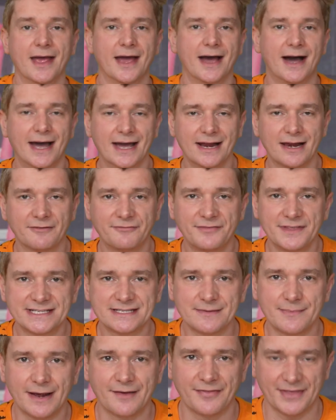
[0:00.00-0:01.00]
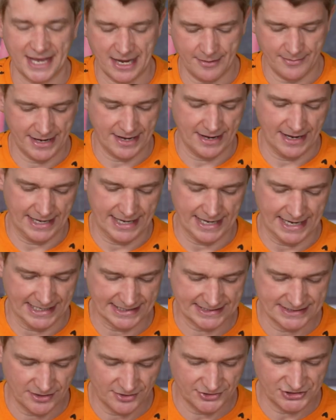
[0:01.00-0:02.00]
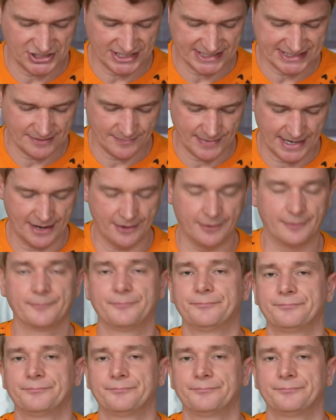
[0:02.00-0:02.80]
I love this about the KiwiCo kit. It's not just about